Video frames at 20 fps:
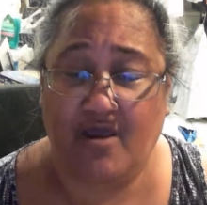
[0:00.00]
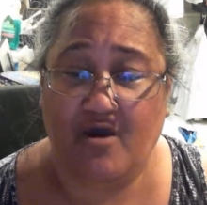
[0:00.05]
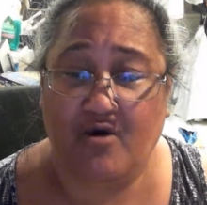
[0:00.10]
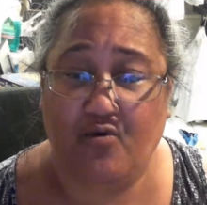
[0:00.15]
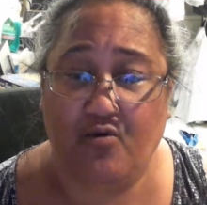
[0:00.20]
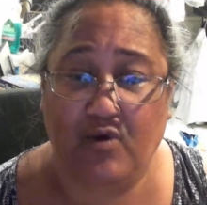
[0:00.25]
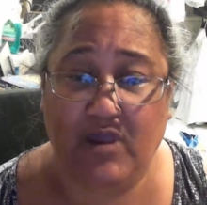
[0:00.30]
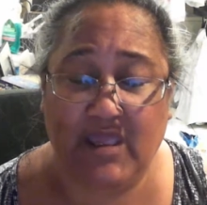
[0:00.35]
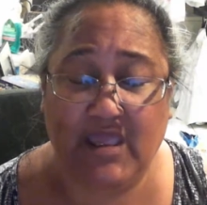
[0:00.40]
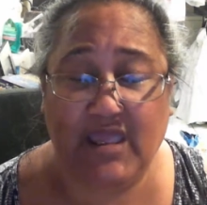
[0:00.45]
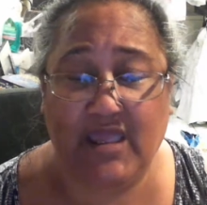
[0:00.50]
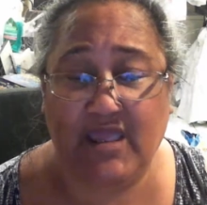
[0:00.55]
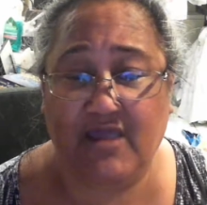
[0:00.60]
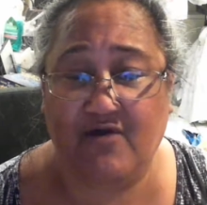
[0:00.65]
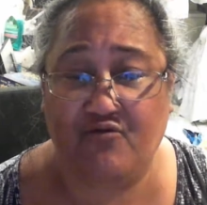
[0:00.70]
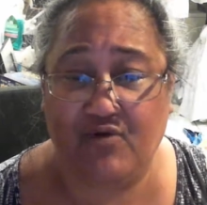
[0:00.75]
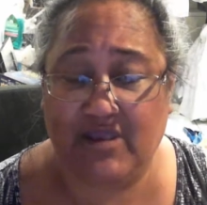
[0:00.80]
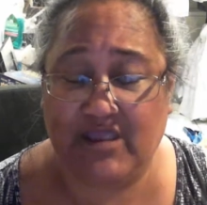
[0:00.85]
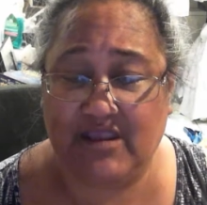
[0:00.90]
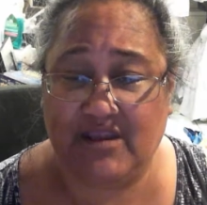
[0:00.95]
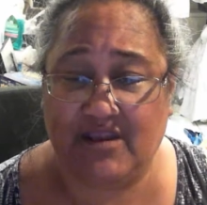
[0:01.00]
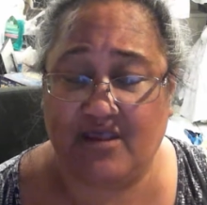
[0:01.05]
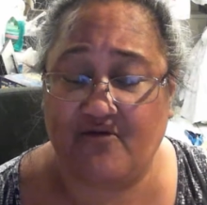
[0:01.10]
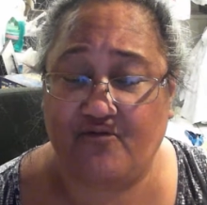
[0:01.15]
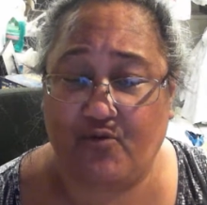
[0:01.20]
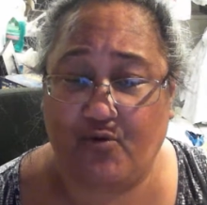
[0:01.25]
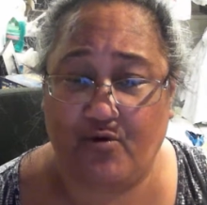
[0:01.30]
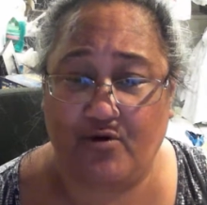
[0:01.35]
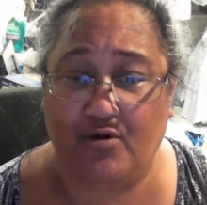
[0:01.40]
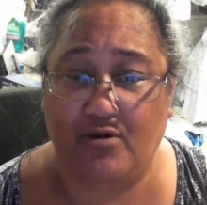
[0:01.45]
If we cannot
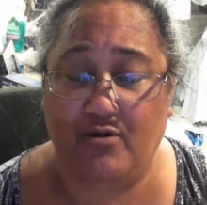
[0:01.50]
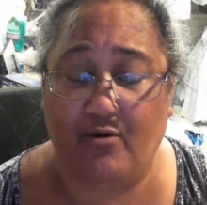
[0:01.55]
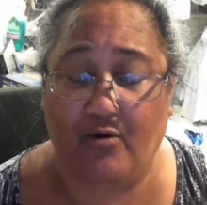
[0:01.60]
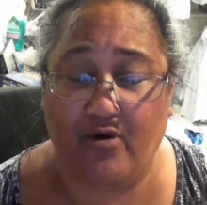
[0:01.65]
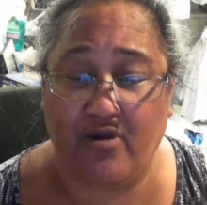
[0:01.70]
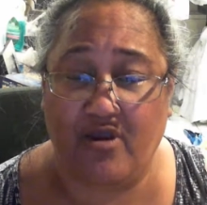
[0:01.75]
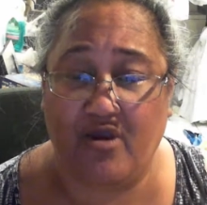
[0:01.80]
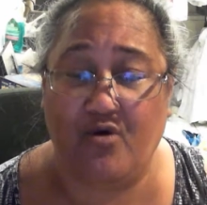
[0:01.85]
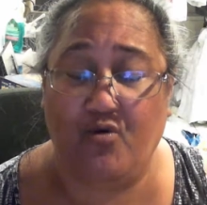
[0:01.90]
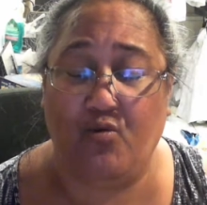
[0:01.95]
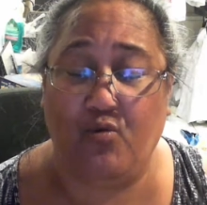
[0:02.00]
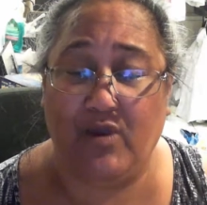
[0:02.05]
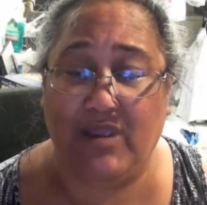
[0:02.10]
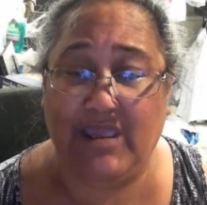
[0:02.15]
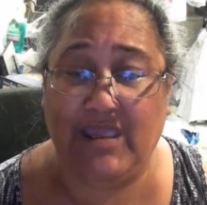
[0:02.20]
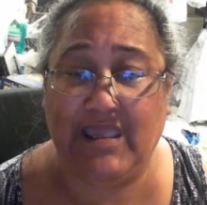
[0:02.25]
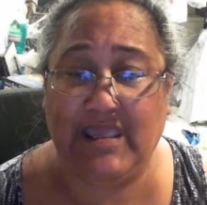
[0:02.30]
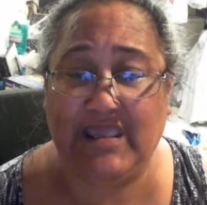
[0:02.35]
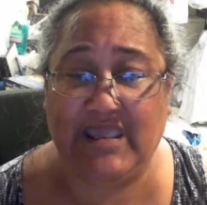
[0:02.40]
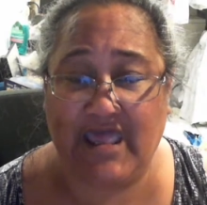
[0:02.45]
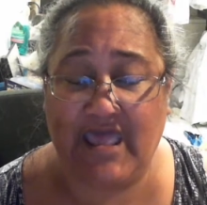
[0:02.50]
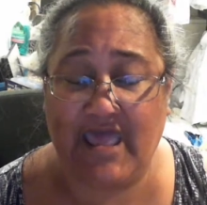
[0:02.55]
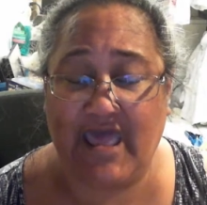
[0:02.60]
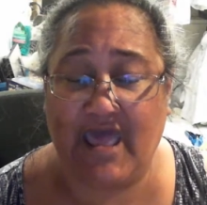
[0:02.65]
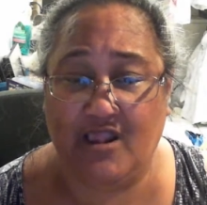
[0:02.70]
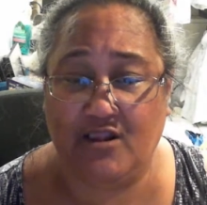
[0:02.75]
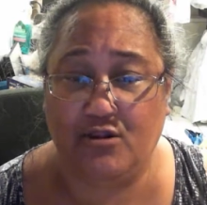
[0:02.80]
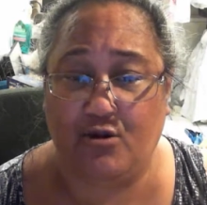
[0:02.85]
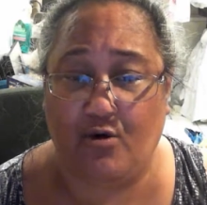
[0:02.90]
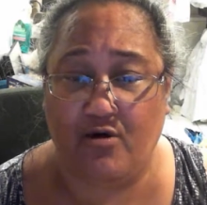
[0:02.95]
afford a lawyer, we get
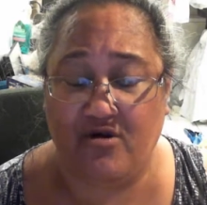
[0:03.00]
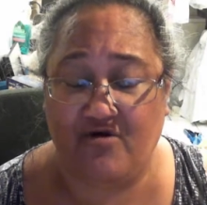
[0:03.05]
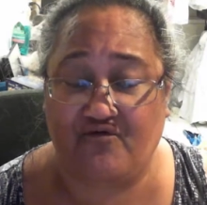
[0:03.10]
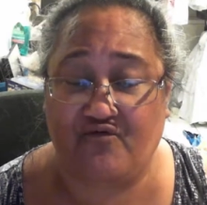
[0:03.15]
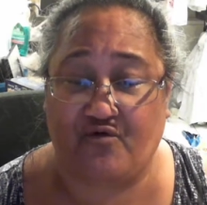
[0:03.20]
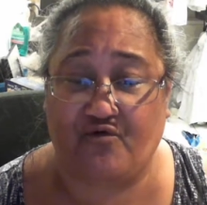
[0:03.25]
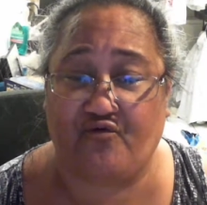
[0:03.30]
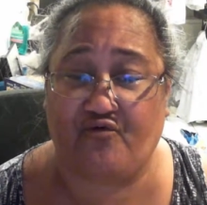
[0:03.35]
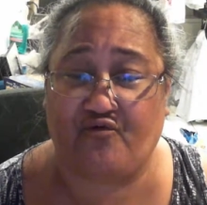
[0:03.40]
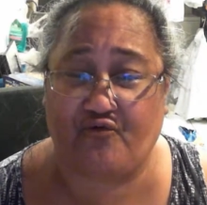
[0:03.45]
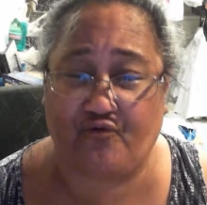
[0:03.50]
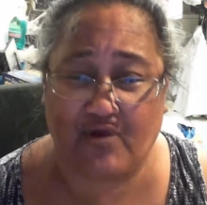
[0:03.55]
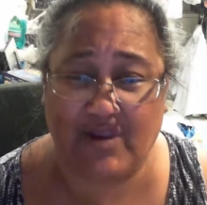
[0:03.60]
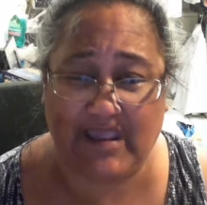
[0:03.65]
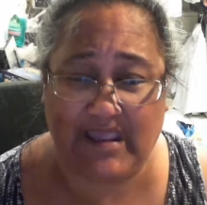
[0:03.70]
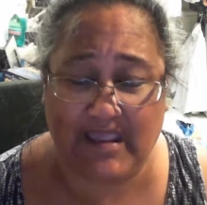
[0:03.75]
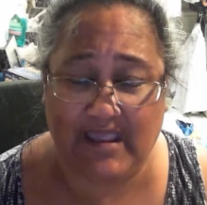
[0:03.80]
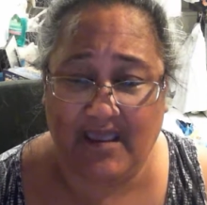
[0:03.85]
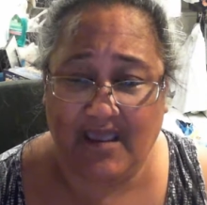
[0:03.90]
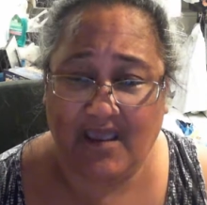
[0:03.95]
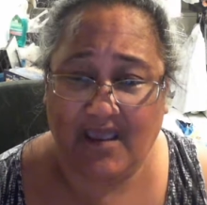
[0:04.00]
a lawyer for free.